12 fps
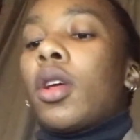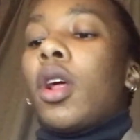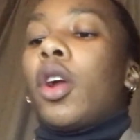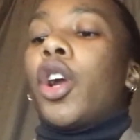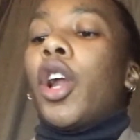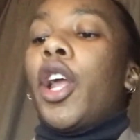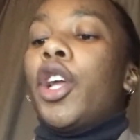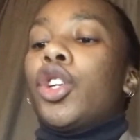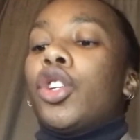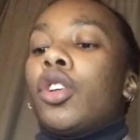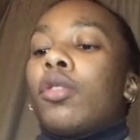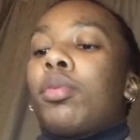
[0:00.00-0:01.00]

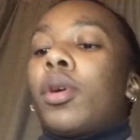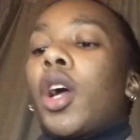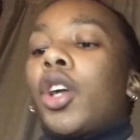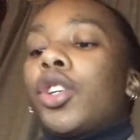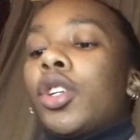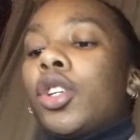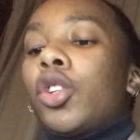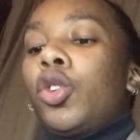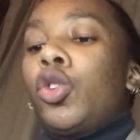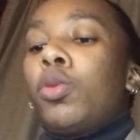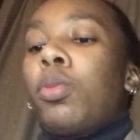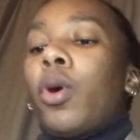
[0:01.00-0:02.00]
relations of production is
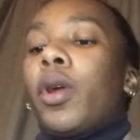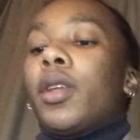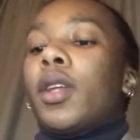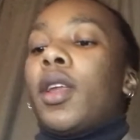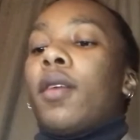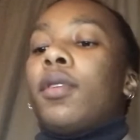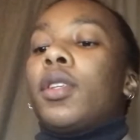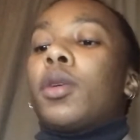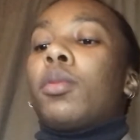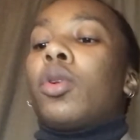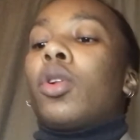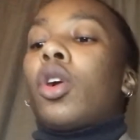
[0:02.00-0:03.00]
2 point,
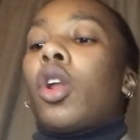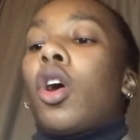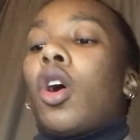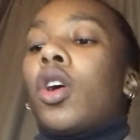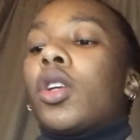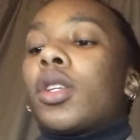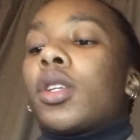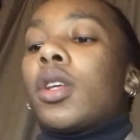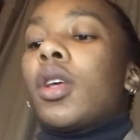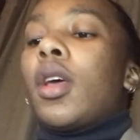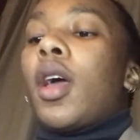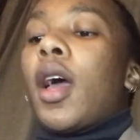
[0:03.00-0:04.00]
inevitable class
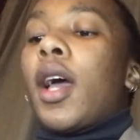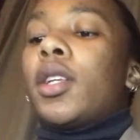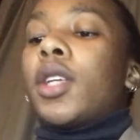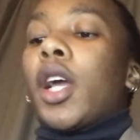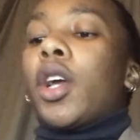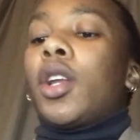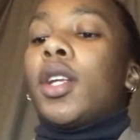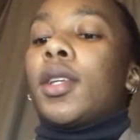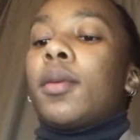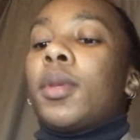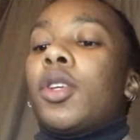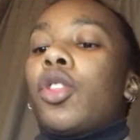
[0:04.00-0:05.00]

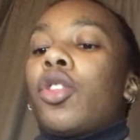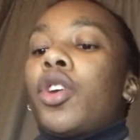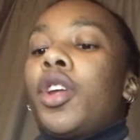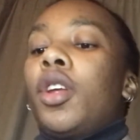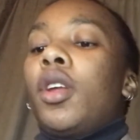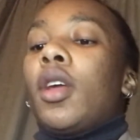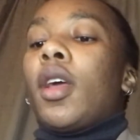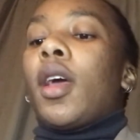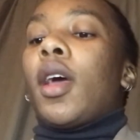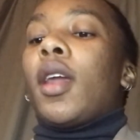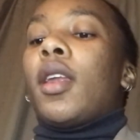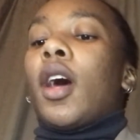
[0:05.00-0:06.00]
antagonism is 3,
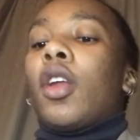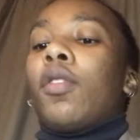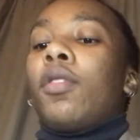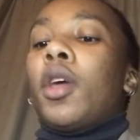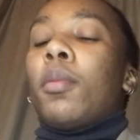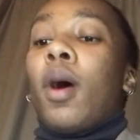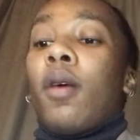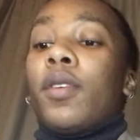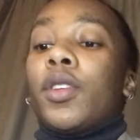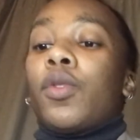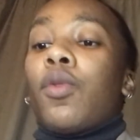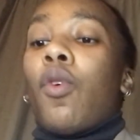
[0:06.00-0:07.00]
and none of the above
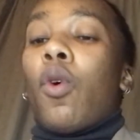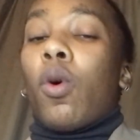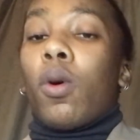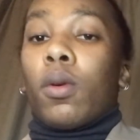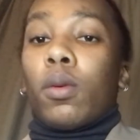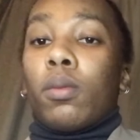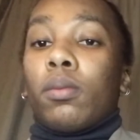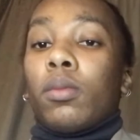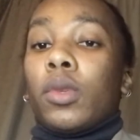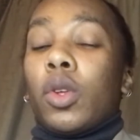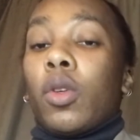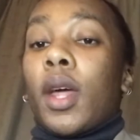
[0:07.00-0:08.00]
is 4.
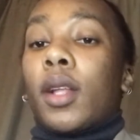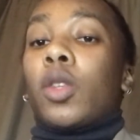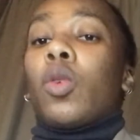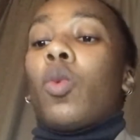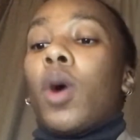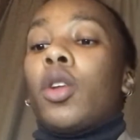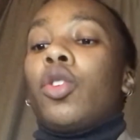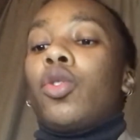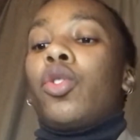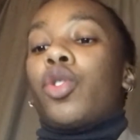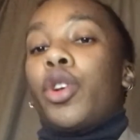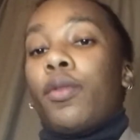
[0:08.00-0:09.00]
So that's 1,
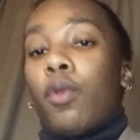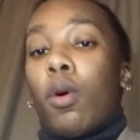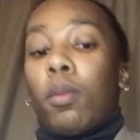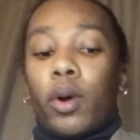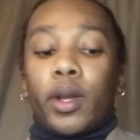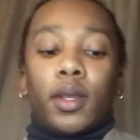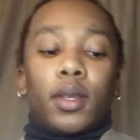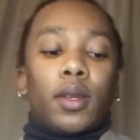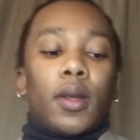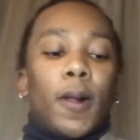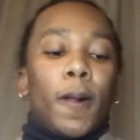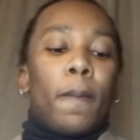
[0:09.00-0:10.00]
2, 3, 4 points.
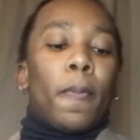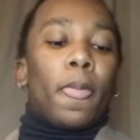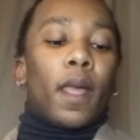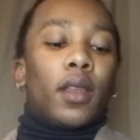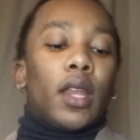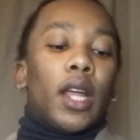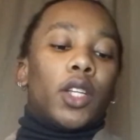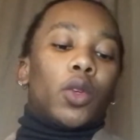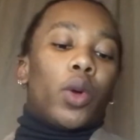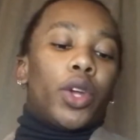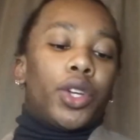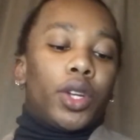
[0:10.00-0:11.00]
Next
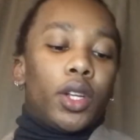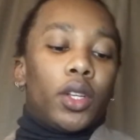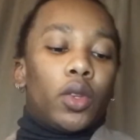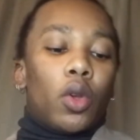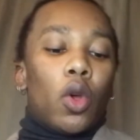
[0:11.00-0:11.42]
question is,